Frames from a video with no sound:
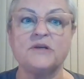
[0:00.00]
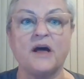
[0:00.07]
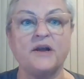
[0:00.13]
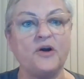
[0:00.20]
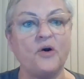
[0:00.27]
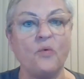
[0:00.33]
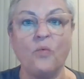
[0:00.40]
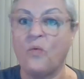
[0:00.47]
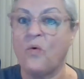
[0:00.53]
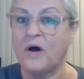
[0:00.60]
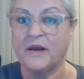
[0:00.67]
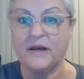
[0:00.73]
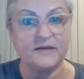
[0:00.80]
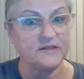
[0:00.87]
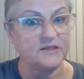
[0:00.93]
I don't
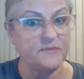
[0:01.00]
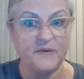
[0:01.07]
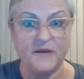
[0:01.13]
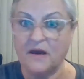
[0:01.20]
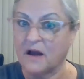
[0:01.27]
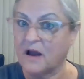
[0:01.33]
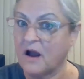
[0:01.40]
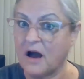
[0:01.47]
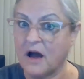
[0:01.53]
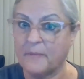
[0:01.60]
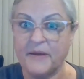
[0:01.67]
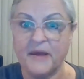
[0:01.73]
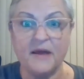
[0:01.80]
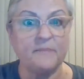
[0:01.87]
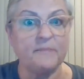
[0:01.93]
want it to be a copy
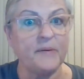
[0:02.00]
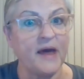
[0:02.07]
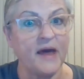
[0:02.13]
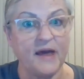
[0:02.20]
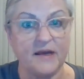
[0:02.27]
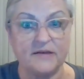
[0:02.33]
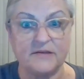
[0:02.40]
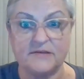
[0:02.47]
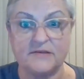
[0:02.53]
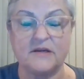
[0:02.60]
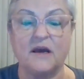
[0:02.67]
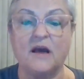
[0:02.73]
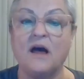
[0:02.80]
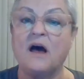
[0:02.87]
and paste